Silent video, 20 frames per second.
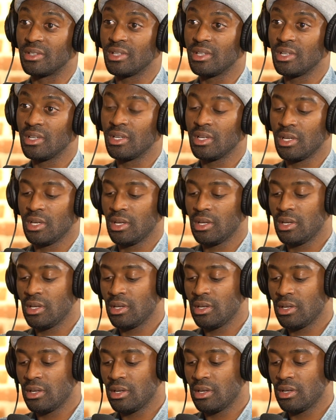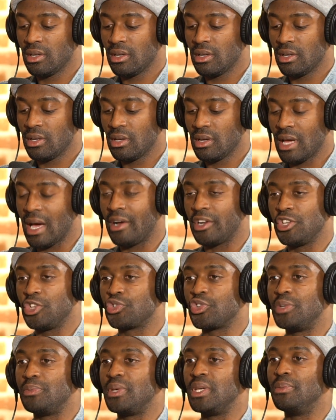with you.
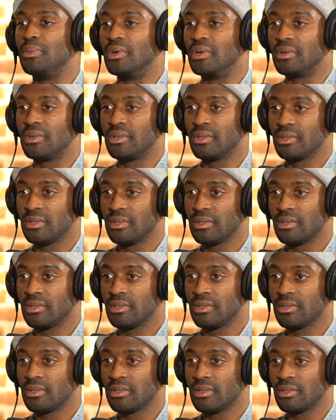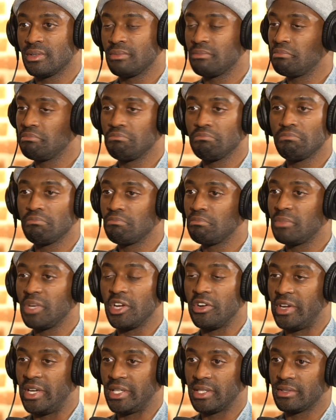How do you treat people?
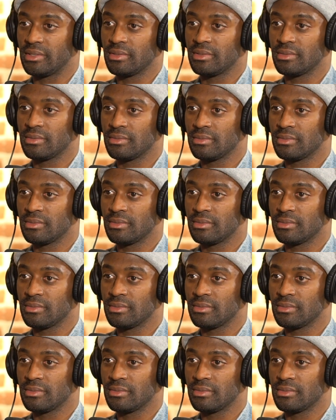Period.